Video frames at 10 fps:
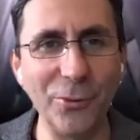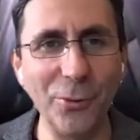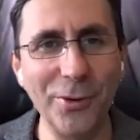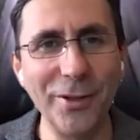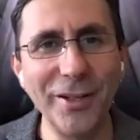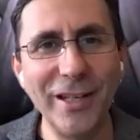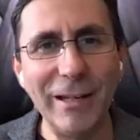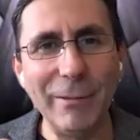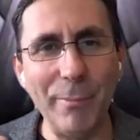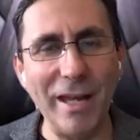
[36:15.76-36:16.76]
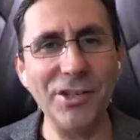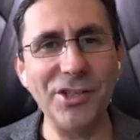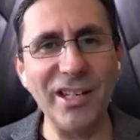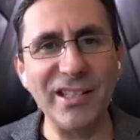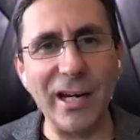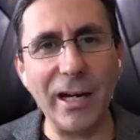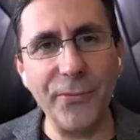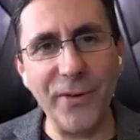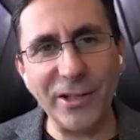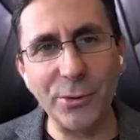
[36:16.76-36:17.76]
could manage an entire
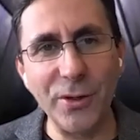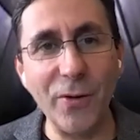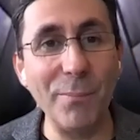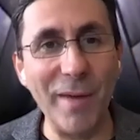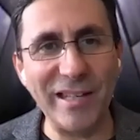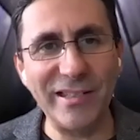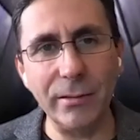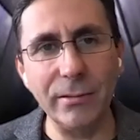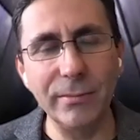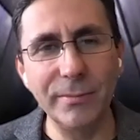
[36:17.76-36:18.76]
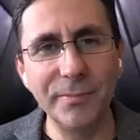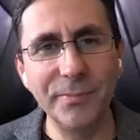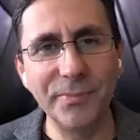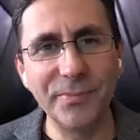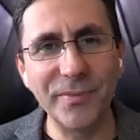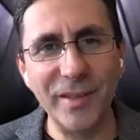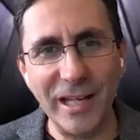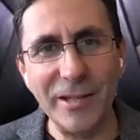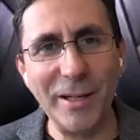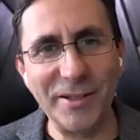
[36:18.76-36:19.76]
factory of metal
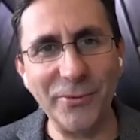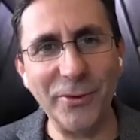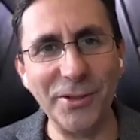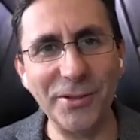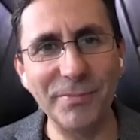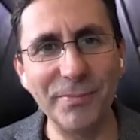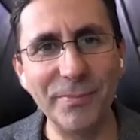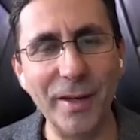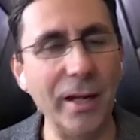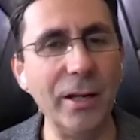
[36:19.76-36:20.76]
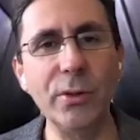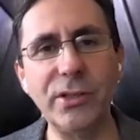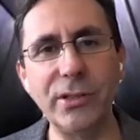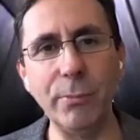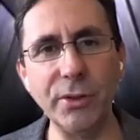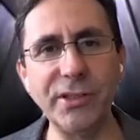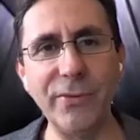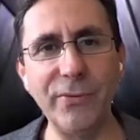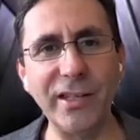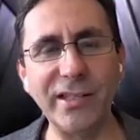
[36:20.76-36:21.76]
in the metaverse. And it was the most
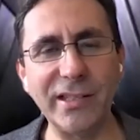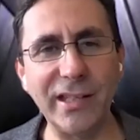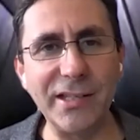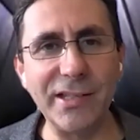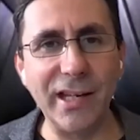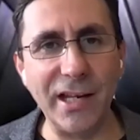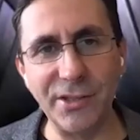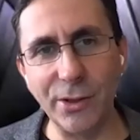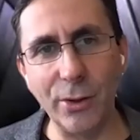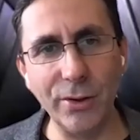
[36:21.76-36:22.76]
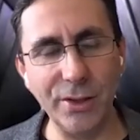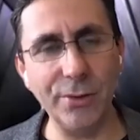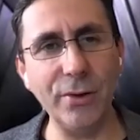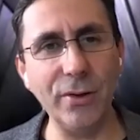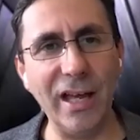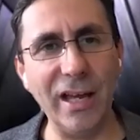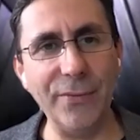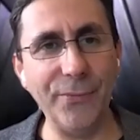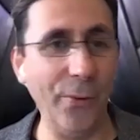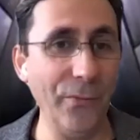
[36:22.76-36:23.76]
advanced case that I saw in real
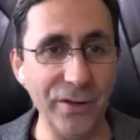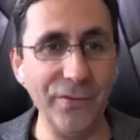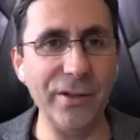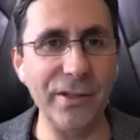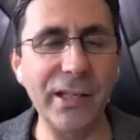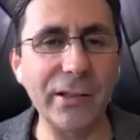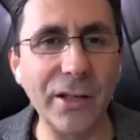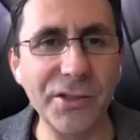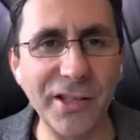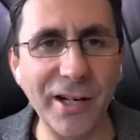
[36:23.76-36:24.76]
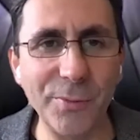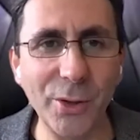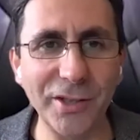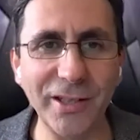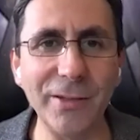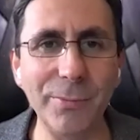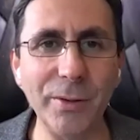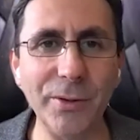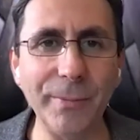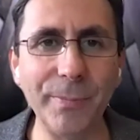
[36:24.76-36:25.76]
life of even the technology that I'm talking and
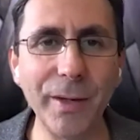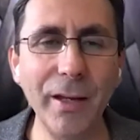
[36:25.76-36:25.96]
building.